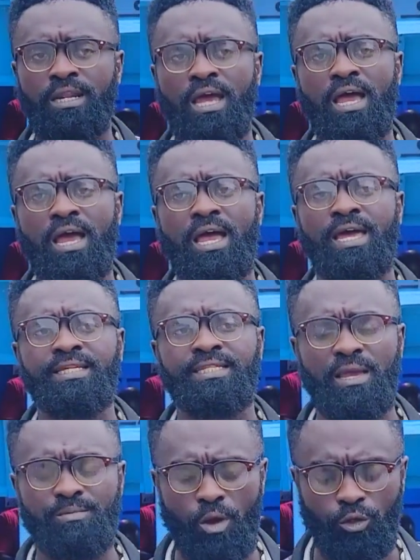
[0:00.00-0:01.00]
Now,
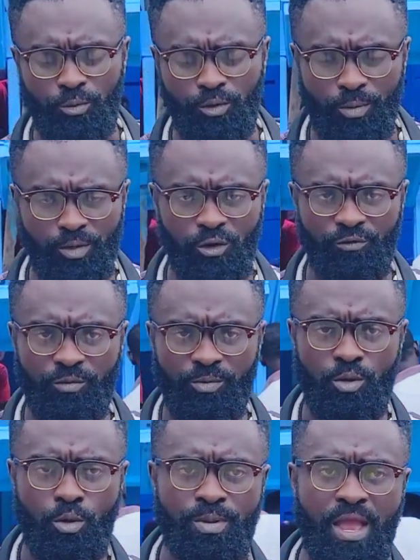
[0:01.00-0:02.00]
anytime you are to put a bunch of
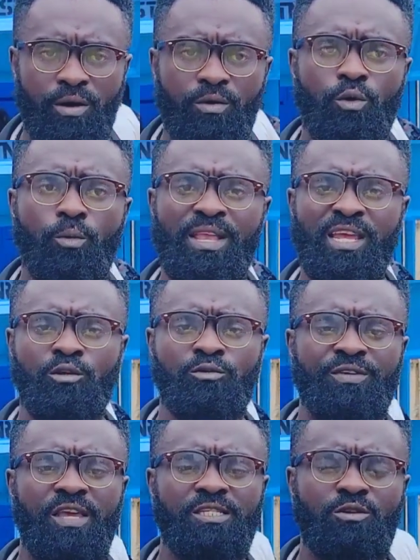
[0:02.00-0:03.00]
people, you'll be on a
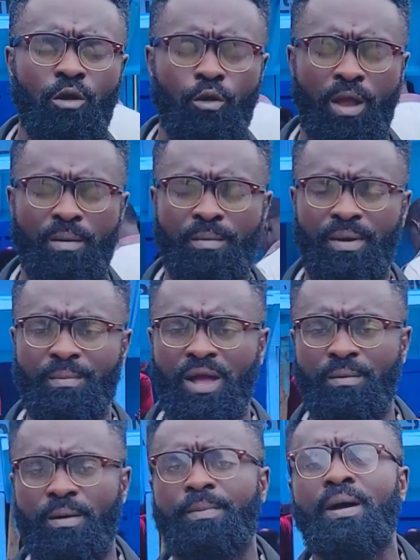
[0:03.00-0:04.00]
notification. I'll have them come
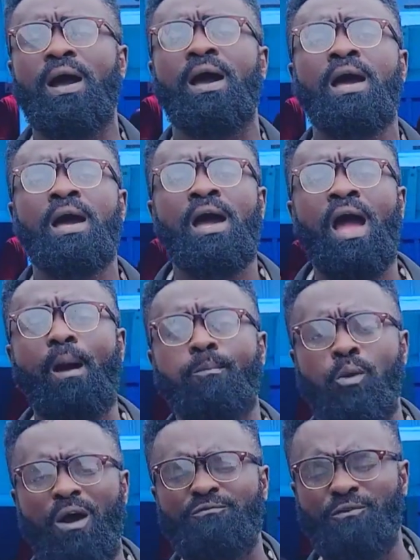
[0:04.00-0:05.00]
up. I
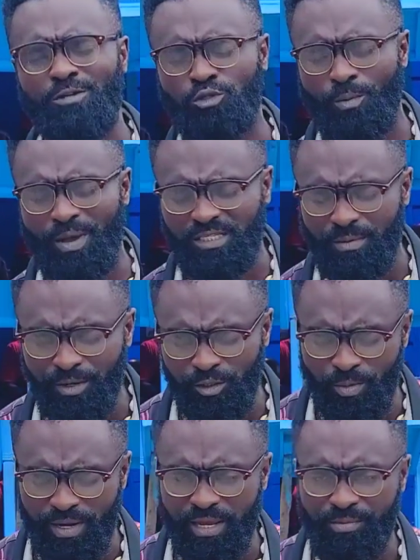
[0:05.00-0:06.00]
bought for some
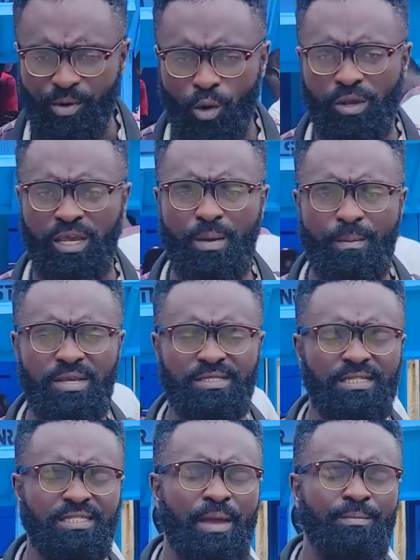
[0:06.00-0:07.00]
assembly, you may be came
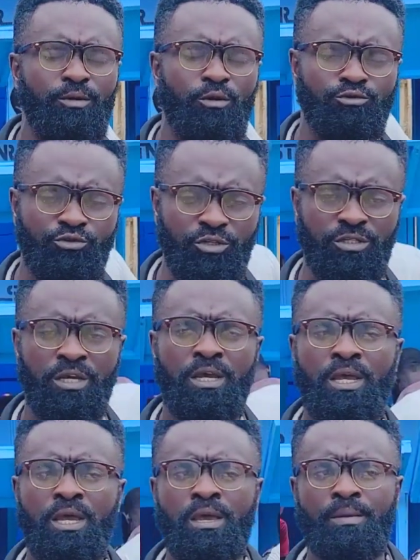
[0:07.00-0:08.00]
as a stabilo trees.
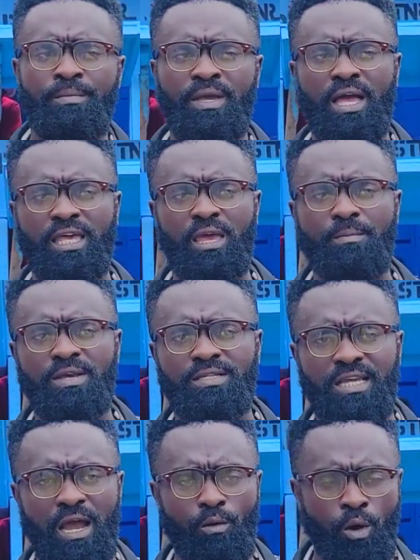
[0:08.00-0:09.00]
Because came
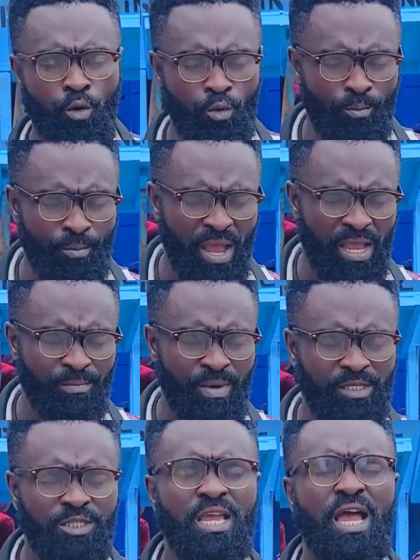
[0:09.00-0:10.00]
as a woman,
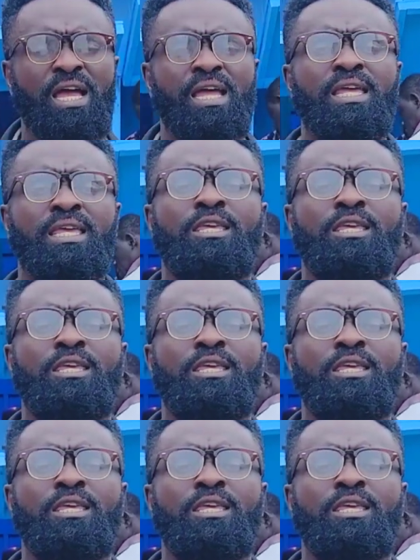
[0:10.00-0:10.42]
Machia,